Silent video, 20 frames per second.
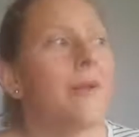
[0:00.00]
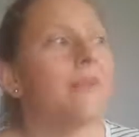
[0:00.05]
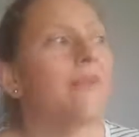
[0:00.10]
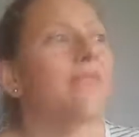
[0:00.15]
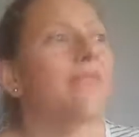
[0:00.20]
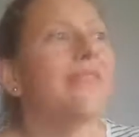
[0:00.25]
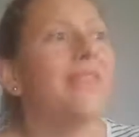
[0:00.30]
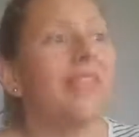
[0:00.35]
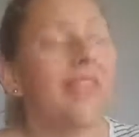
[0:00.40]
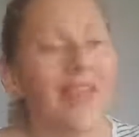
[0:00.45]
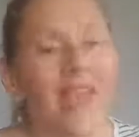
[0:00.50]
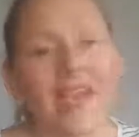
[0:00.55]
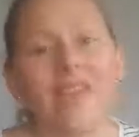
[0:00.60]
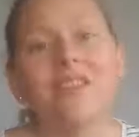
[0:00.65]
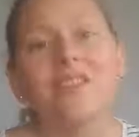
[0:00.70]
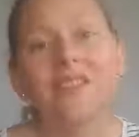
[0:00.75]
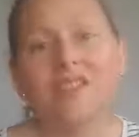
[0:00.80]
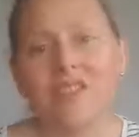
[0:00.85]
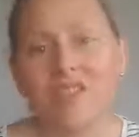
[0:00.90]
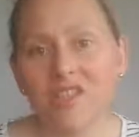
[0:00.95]
then
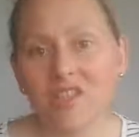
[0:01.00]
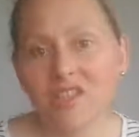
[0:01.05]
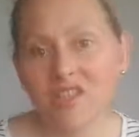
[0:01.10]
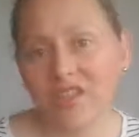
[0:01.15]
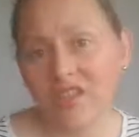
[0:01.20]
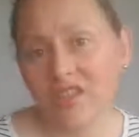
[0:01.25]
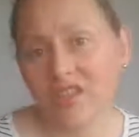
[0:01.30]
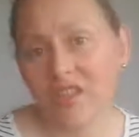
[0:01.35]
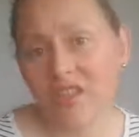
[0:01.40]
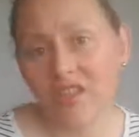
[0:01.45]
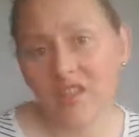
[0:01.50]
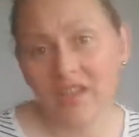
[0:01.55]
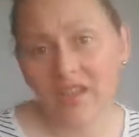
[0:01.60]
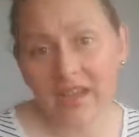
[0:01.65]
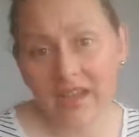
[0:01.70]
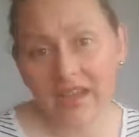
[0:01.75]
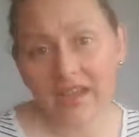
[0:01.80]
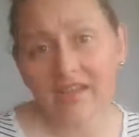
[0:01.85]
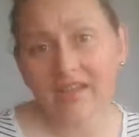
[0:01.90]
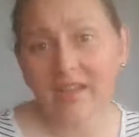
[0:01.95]
they start dating
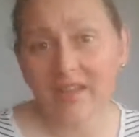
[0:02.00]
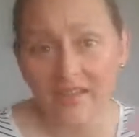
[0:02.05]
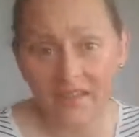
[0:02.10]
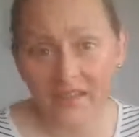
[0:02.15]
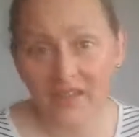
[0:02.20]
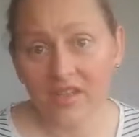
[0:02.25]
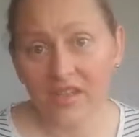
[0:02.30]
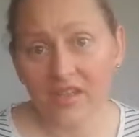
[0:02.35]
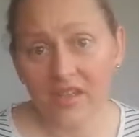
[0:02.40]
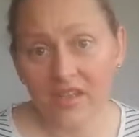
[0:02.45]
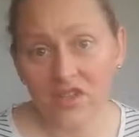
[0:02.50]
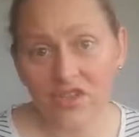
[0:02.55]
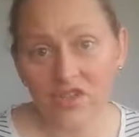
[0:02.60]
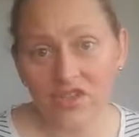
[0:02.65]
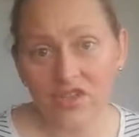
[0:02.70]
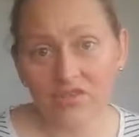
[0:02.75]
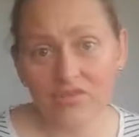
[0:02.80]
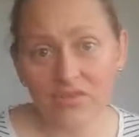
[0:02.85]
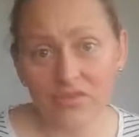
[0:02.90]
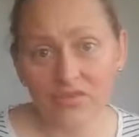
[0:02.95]
again and they
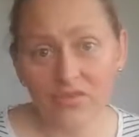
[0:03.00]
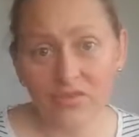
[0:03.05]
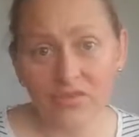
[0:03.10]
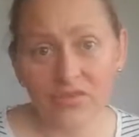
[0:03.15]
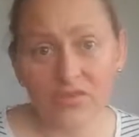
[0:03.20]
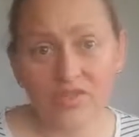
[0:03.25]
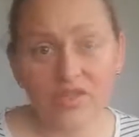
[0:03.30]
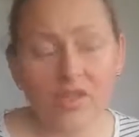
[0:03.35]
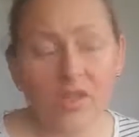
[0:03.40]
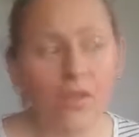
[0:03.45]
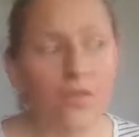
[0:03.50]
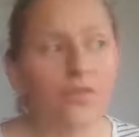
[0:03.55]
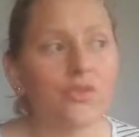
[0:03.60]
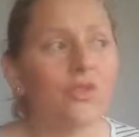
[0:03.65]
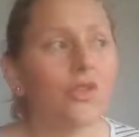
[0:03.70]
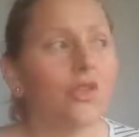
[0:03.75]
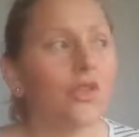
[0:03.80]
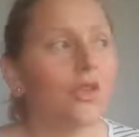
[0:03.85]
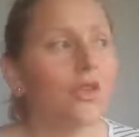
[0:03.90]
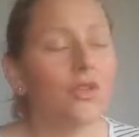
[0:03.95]
achieve different results.
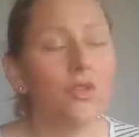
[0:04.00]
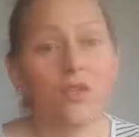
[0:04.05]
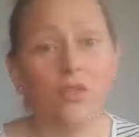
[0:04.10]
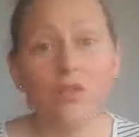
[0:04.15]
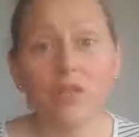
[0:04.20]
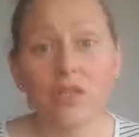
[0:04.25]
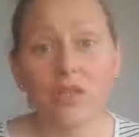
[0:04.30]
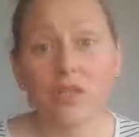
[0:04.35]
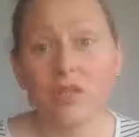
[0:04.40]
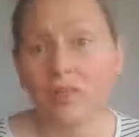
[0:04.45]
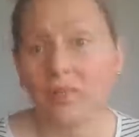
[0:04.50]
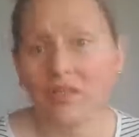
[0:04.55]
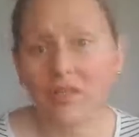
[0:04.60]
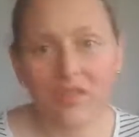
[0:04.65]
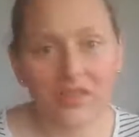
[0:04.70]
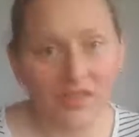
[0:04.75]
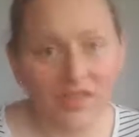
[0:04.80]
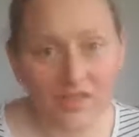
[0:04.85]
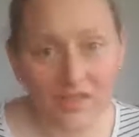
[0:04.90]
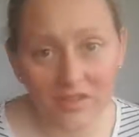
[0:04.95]
Usually
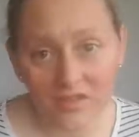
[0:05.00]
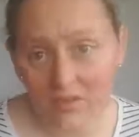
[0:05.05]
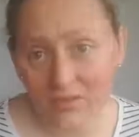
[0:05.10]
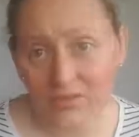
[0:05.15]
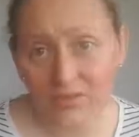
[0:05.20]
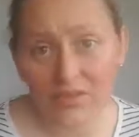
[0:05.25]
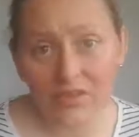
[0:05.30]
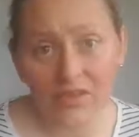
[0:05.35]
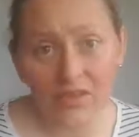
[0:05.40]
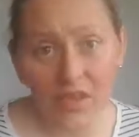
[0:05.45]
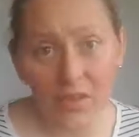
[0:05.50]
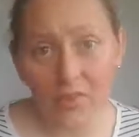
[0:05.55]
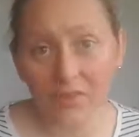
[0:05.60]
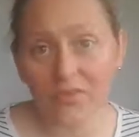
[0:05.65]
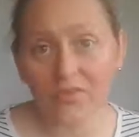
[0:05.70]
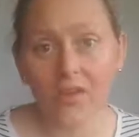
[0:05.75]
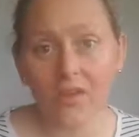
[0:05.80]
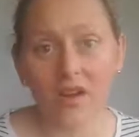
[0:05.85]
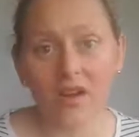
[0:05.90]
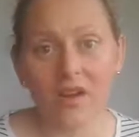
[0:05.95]
meeting different type
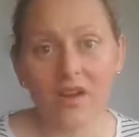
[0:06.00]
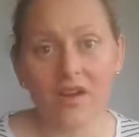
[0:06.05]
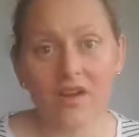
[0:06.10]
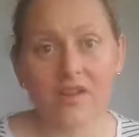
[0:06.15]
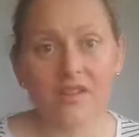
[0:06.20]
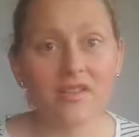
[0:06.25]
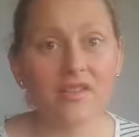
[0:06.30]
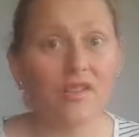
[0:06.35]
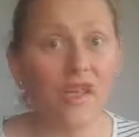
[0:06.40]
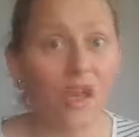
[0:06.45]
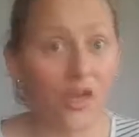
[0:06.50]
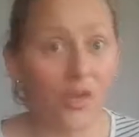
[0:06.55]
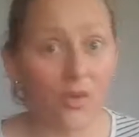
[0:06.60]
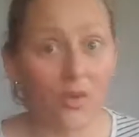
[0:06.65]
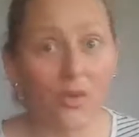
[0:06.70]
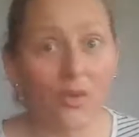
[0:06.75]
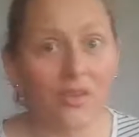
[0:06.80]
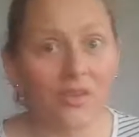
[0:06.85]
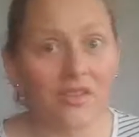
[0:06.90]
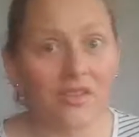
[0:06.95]
of guys, high
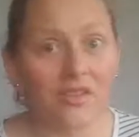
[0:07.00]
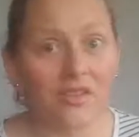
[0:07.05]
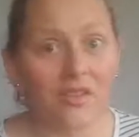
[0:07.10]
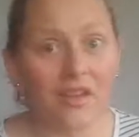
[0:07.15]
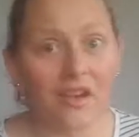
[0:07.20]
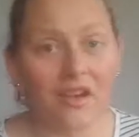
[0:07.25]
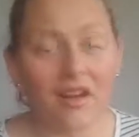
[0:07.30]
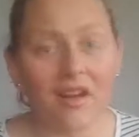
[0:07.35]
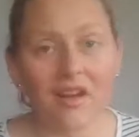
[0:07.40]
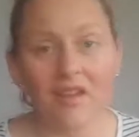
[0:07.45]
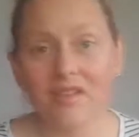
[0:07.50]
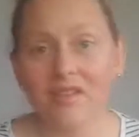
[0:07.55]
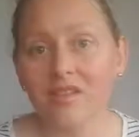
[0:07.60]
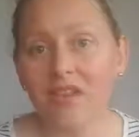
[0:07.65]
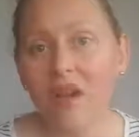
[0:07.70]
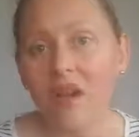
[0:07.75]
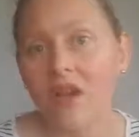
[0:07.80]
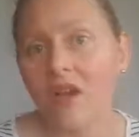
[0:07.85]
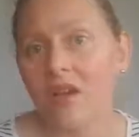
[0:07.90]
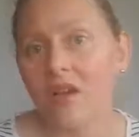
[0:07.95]
quality guys,
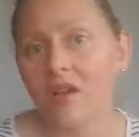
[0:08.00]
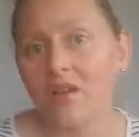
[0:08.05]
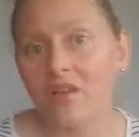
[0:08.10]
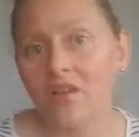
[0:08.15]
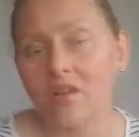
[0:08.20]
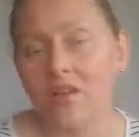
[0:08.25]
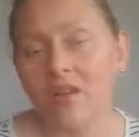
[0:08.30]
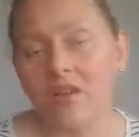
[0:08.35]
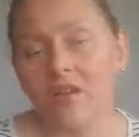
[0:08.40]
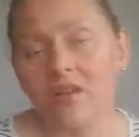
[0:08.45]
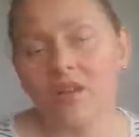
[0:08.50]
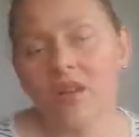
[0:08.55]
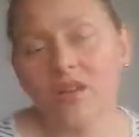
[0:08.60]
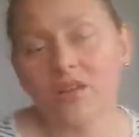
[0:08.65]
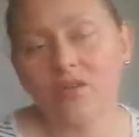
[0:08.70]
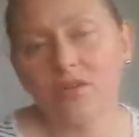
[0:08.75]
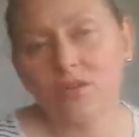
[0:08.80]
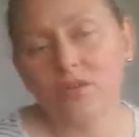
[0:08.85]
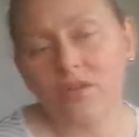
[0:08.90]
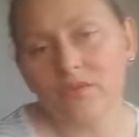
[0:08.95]
guys
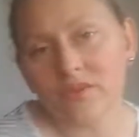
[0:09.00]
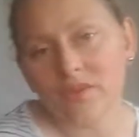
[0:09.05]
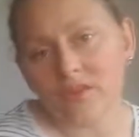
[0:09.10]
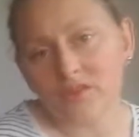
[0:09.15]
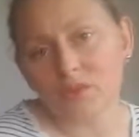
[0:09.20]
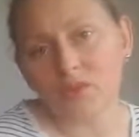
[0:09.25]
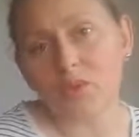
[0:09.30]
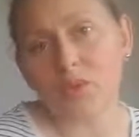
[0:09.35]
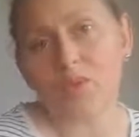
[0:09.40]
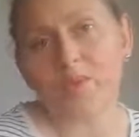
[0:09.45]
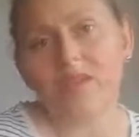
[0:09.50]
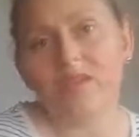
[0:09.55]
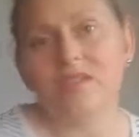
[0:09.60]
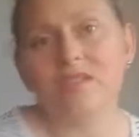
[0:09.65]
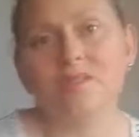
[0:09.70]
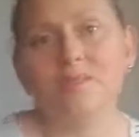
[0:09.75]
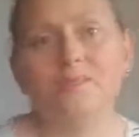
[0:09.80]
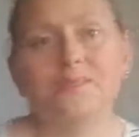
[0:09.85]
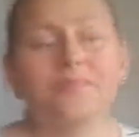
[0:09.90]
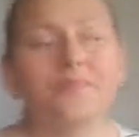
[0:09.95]
who are ready to commit
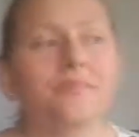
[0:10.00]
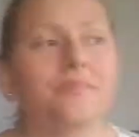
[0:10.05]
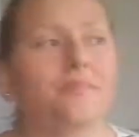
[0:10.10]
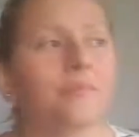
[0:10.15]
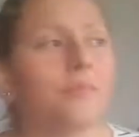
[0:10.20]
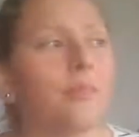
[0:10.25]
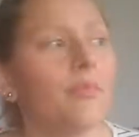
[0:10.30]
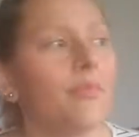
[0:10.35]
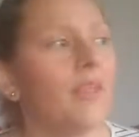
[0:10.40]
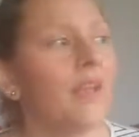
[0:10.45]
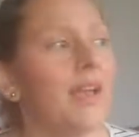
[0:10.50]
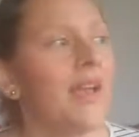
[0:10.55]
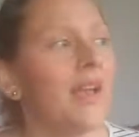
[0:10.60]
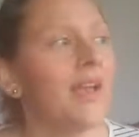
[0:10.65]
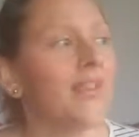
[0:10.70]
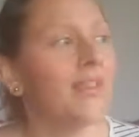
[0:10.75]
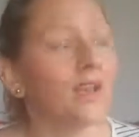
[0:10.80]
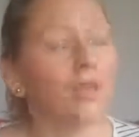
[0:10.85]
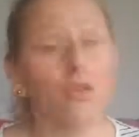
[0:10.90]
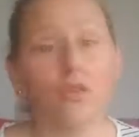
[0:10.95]
and
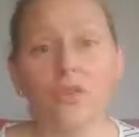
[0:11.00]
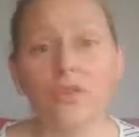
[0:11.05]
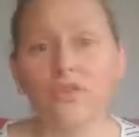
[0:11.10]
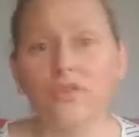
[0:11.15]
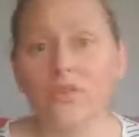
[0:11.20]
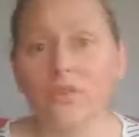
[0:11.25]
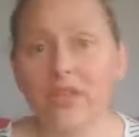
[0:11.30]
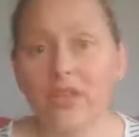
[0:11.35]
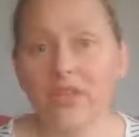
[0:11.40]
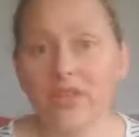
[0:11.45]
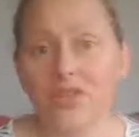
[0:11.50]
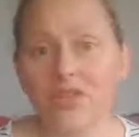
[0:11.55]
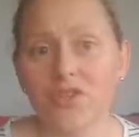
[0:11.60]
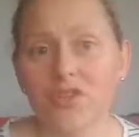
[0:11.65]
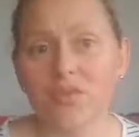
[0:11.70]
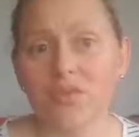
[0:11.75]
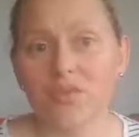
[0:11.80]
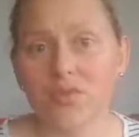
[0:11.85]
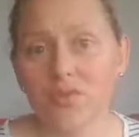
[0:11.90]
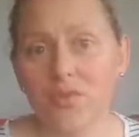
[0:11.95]
are looking for
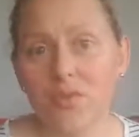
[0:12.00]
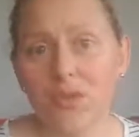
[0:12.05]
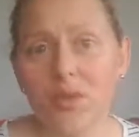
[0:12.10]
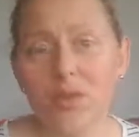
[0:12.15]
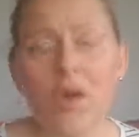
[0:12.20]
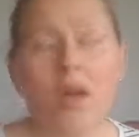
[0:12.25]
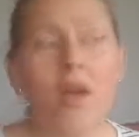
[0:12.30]
relationships as well.